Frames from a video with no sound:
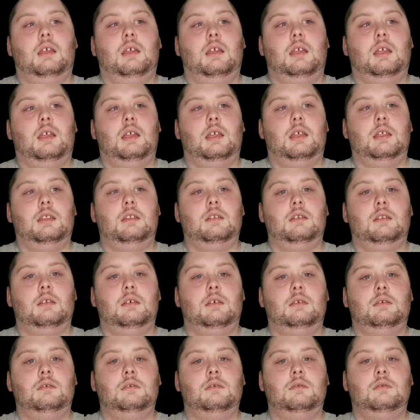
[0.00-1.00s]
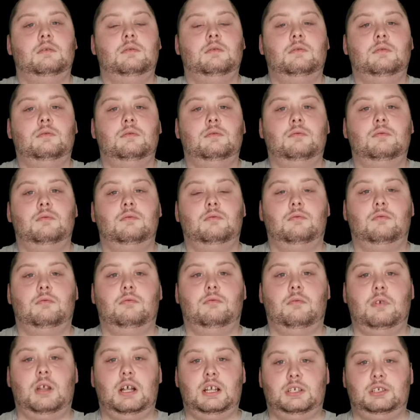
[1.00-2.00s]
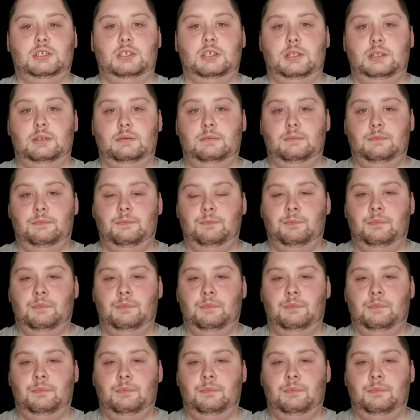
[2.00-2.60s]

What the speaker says: In Russian,